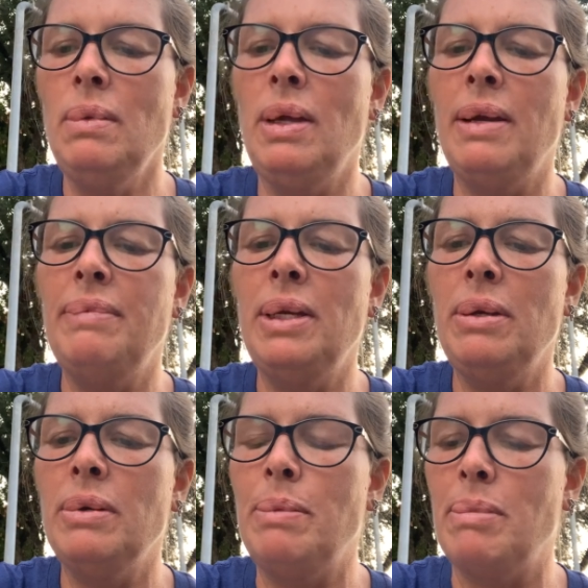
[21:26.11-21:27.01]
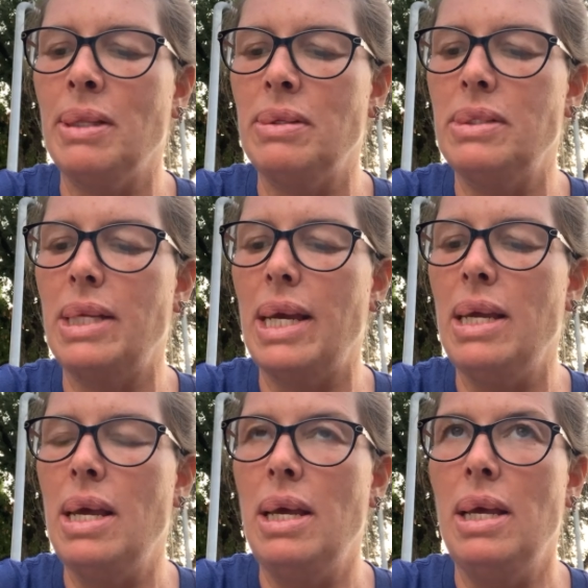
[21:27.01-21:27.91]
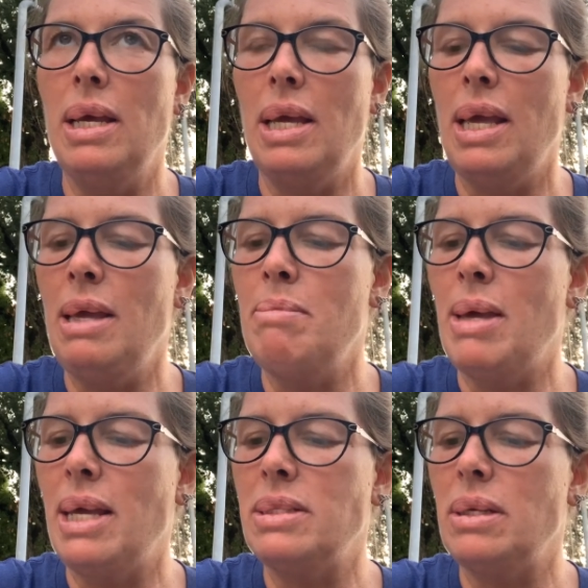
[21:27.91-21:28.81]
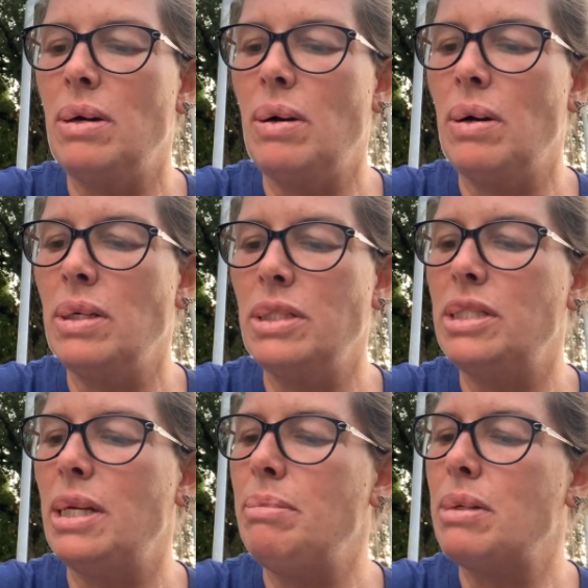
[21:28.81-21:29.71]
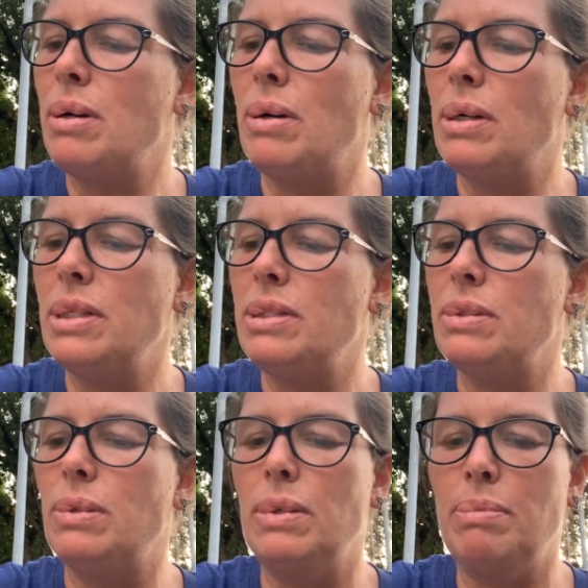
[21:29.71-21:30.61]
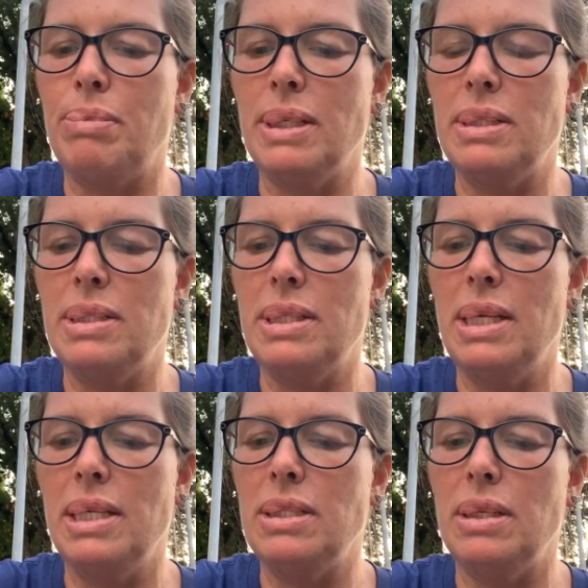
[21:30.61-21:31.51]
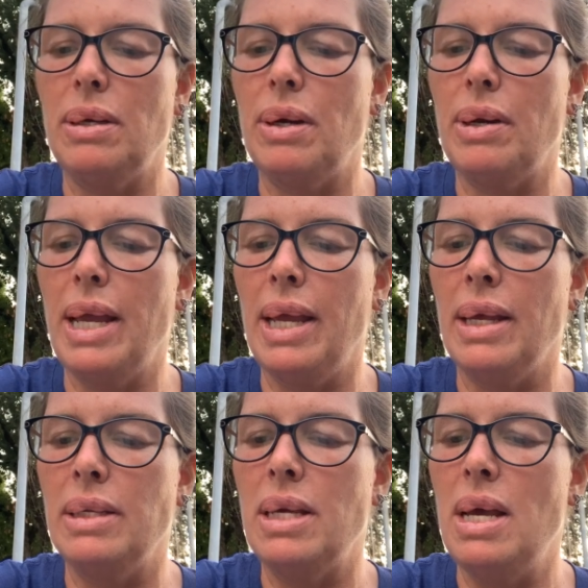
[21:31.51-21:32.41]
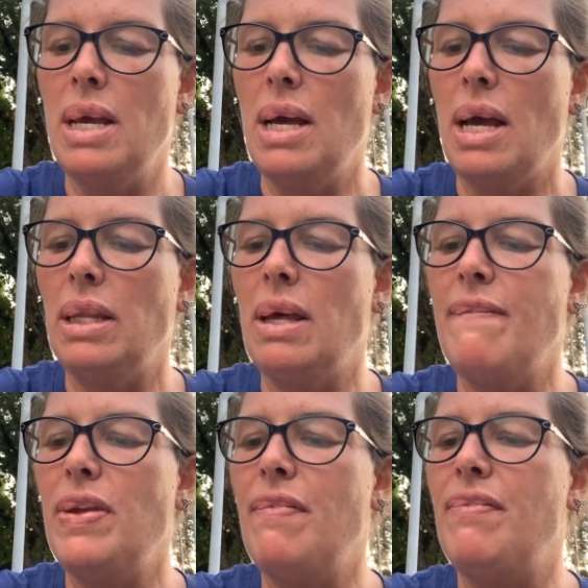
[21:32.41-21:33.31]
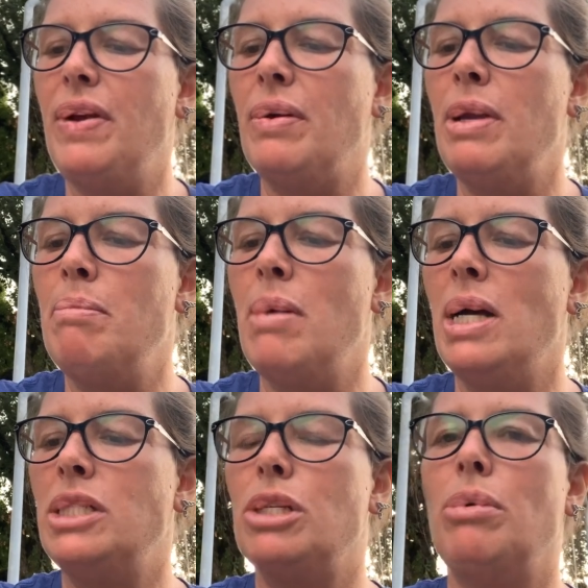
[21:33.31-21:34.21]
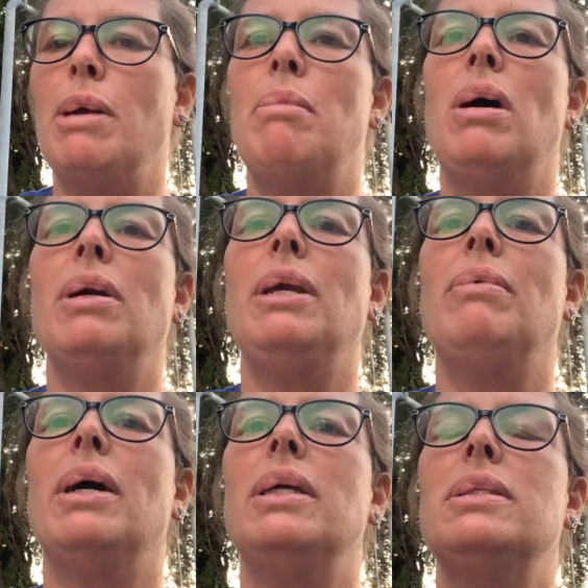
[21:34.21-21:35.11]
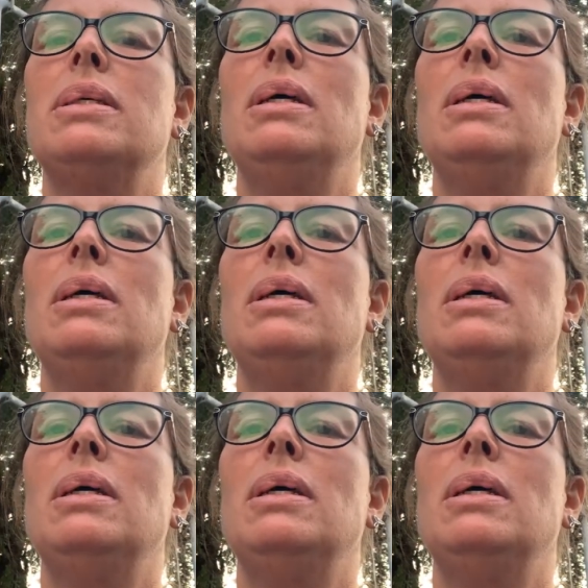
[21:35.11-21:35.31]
Every year on Mother's Day, he makes a heart-shaped card at school and presses it into her hand. "I love you very much, Grandma," he writes.